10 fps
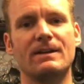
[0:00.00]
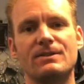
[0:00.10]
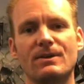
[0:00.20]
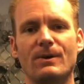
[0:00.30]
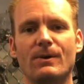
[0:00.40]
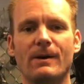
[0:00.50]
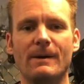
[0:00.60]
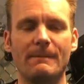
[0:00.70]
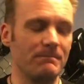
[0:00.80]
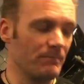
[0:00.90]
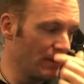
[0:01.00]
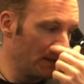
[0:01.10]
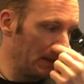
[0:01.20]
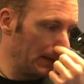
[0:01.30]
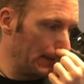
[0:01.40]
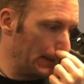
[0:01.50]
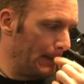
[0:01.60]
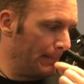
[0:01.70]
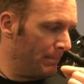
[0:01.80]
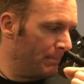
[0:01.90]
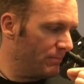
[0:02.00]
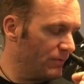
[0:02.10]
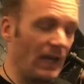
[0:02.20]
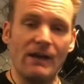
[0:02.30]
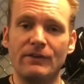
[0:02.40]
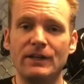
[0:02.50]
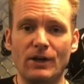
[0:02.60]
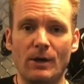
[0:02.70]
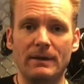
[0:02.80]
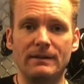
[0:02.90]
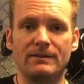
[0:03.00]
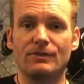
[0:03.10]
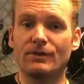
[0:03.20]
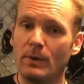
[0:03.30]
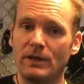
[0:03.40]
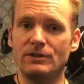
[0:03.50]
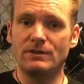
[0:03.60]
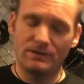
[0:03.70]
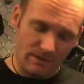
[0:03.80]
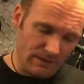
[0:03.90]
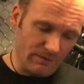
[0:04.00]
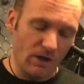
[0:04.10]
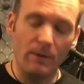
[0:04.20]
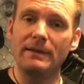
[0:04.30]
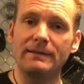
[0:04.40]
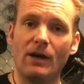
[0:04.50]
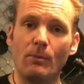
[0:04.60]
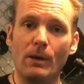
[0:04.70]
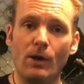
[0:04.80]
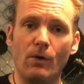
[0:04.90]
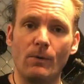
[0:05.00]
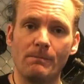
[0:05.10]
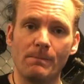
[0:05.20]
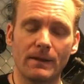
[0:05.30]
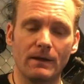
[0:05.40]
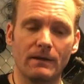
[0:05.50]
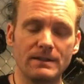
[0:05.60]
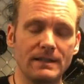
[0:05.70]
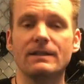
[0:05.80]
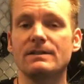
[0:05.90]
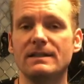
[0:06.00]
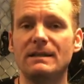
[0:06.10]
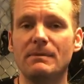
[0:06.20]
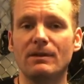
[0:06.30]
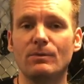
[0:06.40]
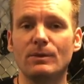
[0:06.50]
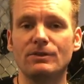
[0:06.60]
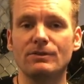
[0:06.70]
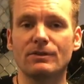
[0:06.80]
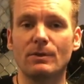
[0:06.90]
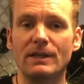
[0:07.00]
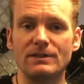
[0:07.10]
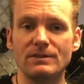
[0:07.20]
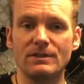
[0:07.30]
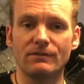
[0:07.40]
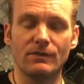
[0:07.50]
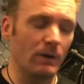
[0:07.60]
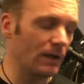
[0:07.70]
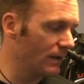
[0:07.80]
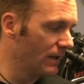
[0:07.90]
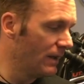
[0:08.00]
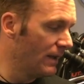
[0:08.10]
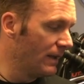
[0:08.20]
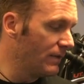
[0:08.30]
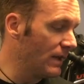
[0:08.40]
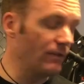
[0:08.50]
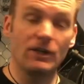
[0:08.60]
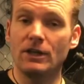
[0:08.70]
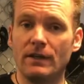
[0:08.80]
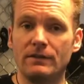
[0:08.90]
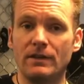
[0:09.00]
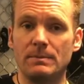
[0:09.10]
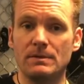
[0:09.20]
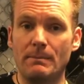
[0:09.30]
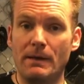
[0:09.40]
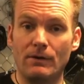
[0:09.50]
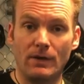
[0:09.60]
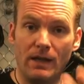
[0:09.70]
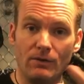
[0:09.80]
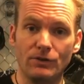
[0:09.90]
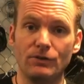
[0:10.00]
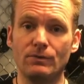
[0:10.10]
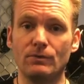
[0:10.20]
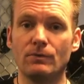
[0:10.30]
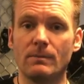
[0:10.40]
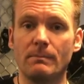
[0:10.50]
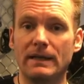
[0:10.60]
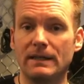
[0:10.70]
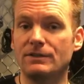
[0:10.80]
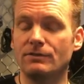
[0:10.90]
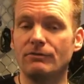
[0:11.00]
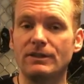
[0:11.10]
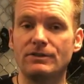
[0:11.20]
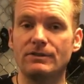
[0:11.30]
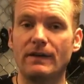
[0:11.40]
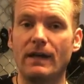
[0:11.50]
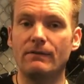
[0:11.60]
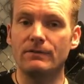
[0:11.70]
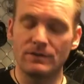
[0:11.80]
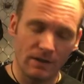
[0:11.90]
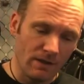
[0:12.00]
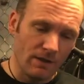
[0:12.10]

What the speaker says: So if you have any comments or questions, leave a comment down below. Send us an email with your questions if you want. If you have any other tips about how you manage to reach your valves,